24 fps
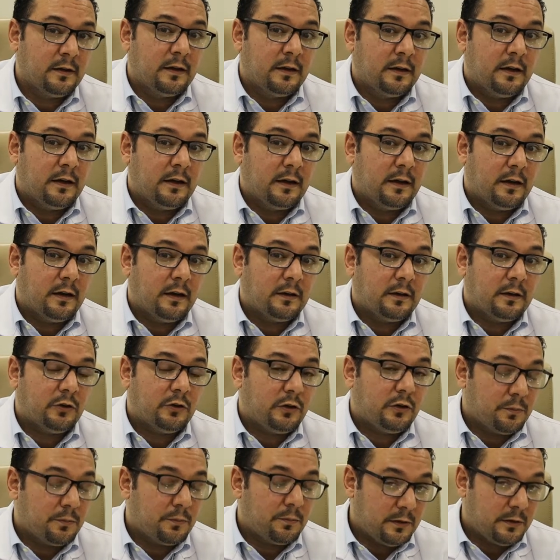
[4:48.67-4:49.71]

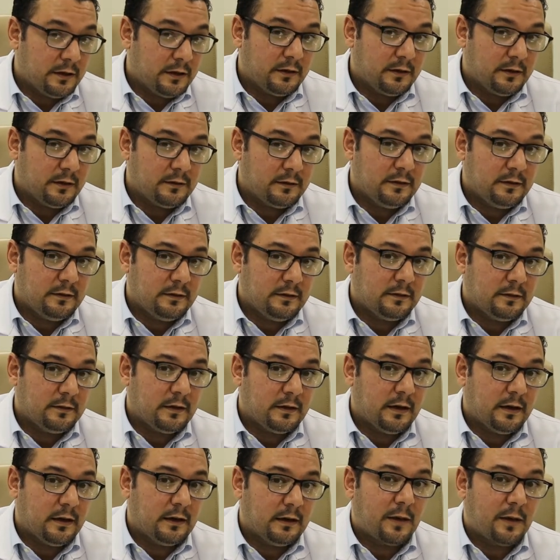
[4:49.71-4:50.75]
during pregnancy
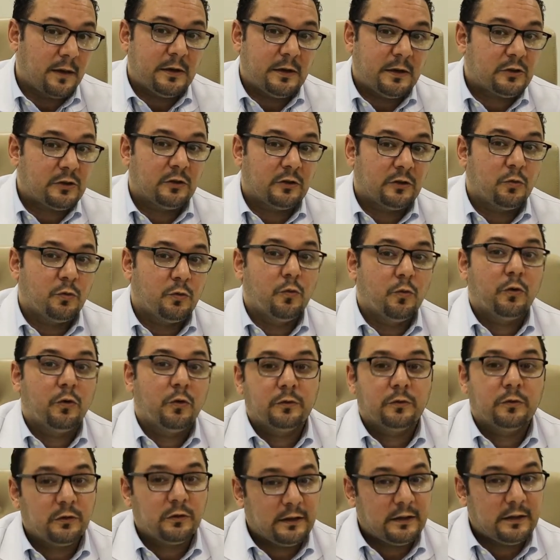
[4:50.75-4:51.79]
in a patient who was
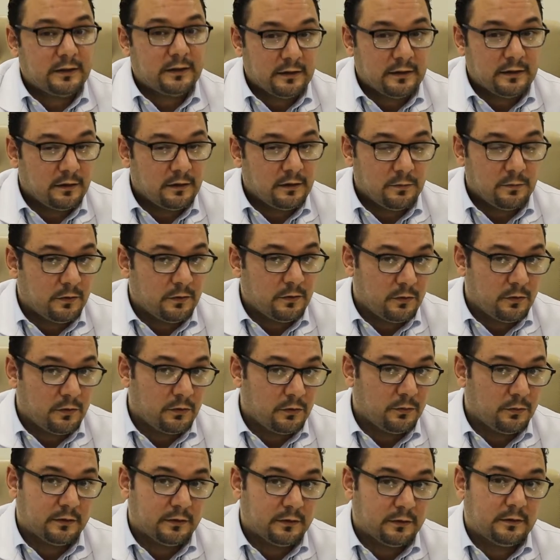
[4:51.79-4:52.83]
not detected before
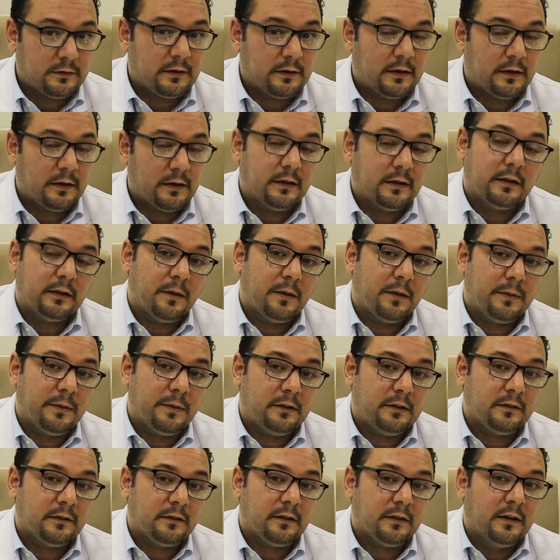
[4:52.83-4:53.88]
with
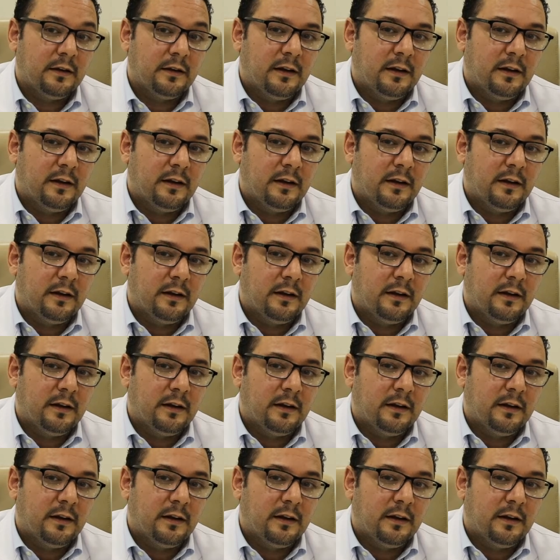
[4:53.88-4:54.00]
diabetes,